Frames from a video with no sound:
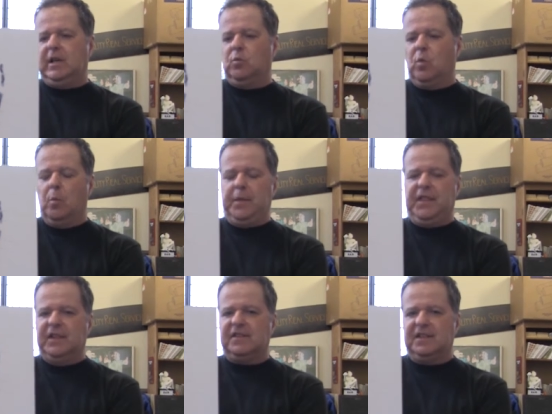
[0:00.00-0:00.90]
It won't be
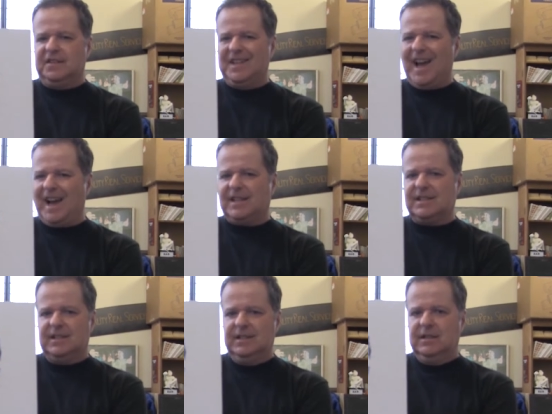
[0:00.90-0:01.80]
this
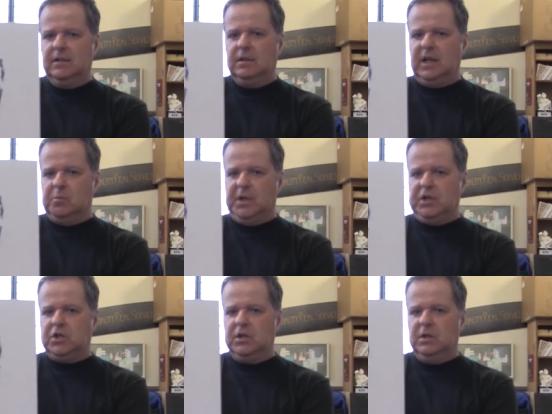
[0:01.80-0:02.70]
exact
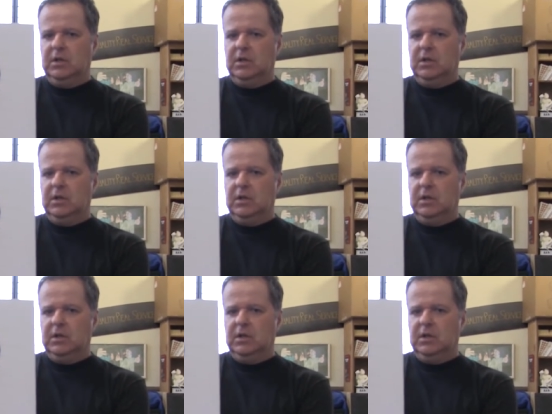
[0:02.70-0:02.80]
image.